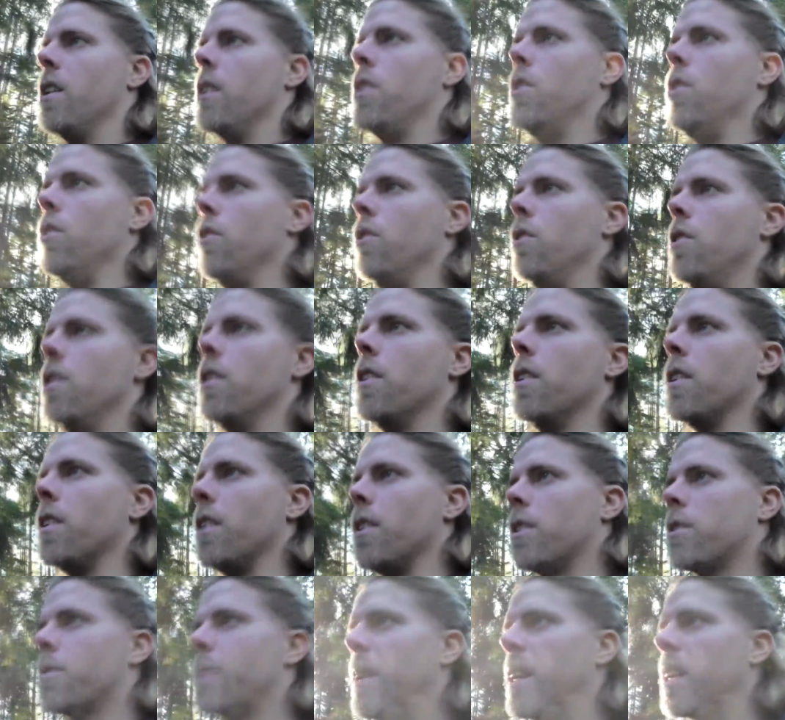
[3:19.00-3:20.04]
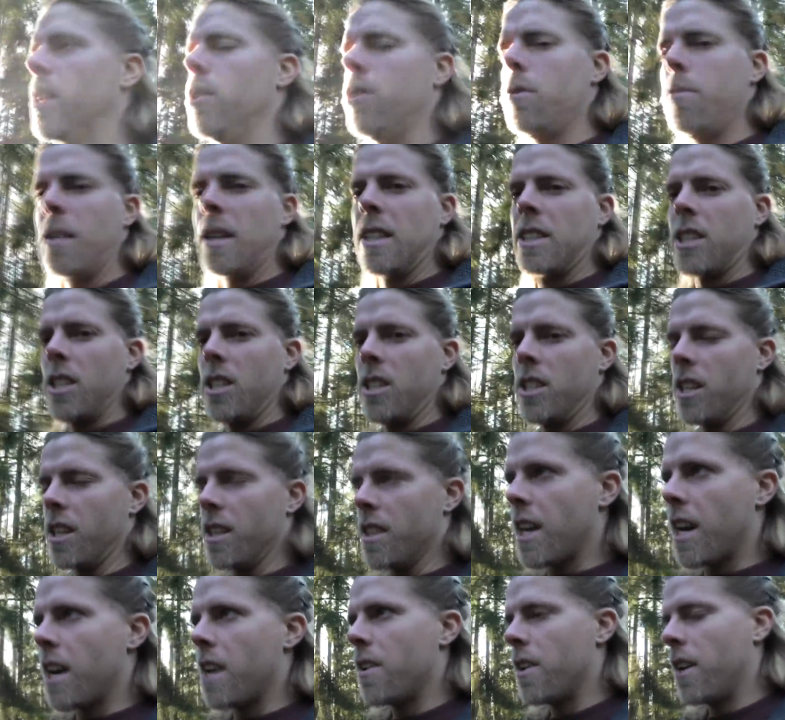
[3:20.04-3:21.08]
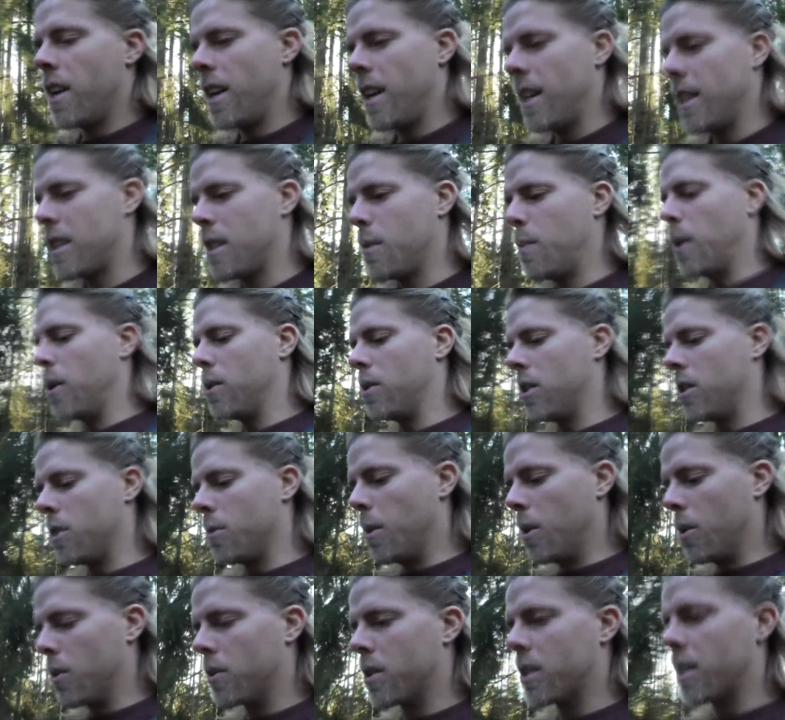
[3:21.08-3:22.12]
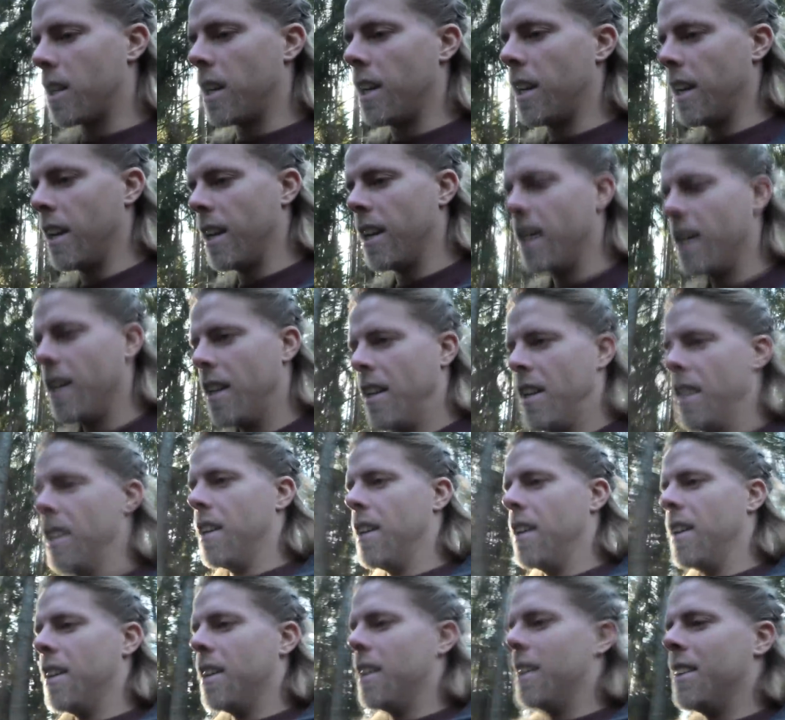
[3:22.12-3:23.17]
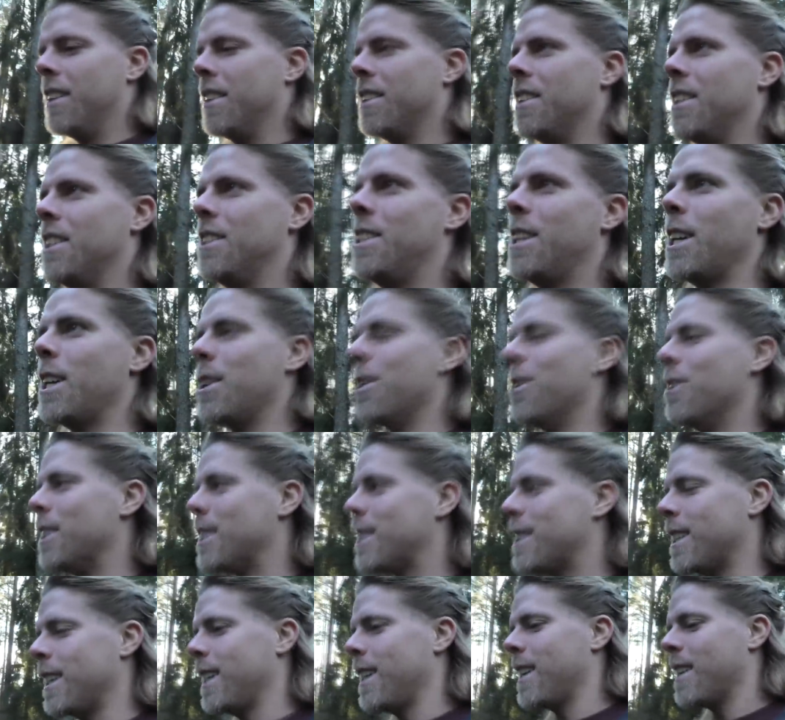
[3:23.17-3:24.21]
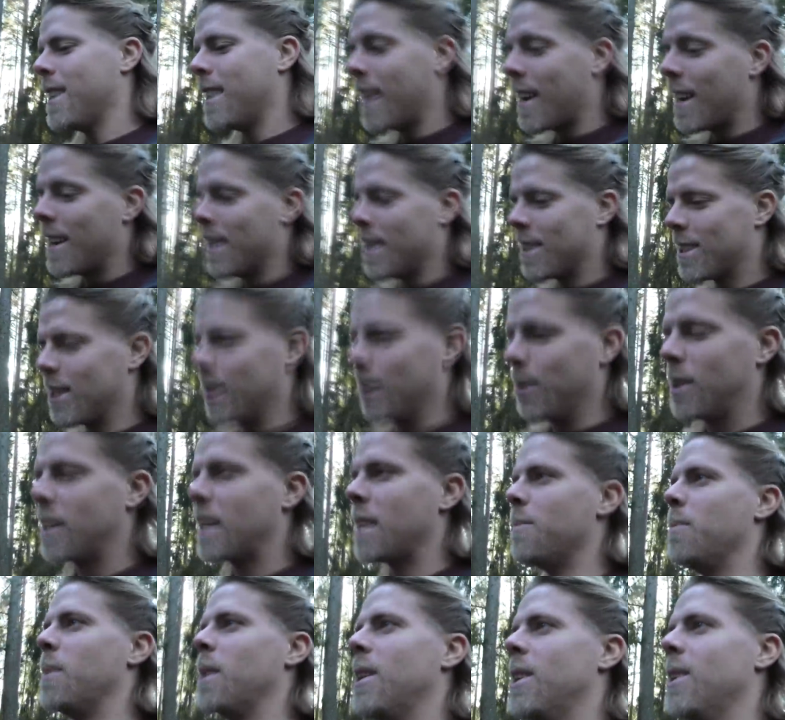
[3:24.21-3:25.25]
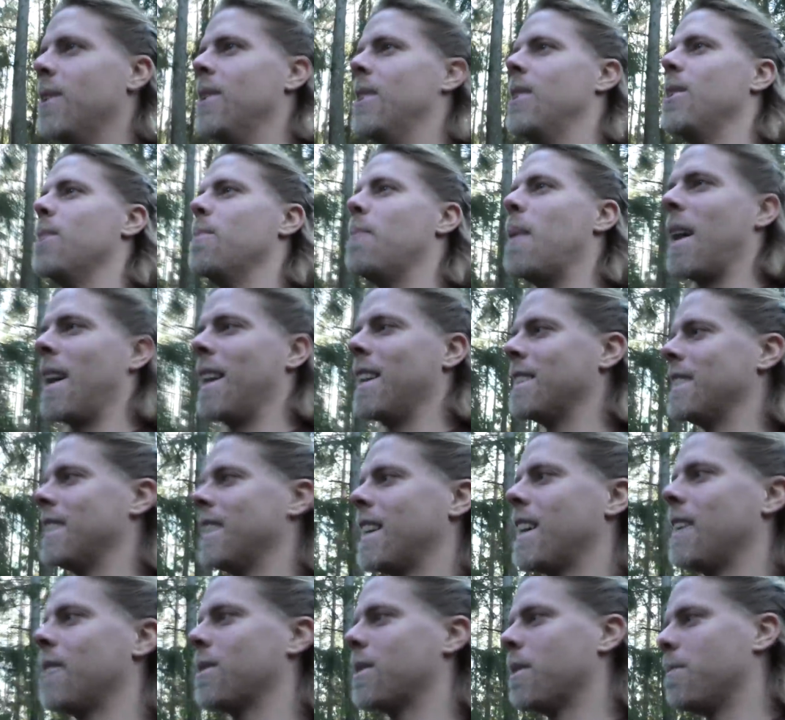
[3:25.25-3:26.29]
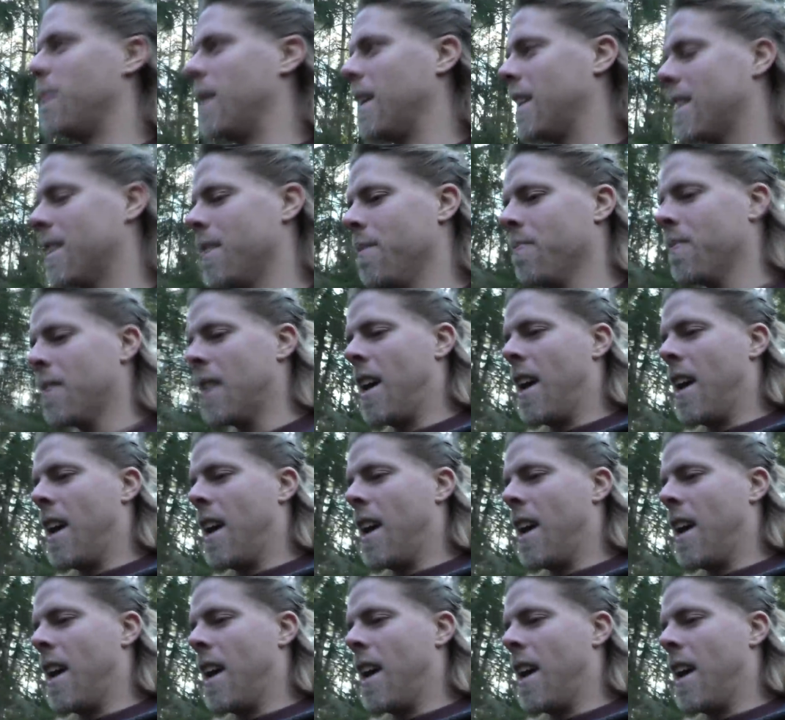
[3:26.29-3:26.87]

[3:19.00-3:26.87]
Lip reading: good spread a good message there. I suppose it's mostly degeneracy there, so it can be good to balance it out a bit.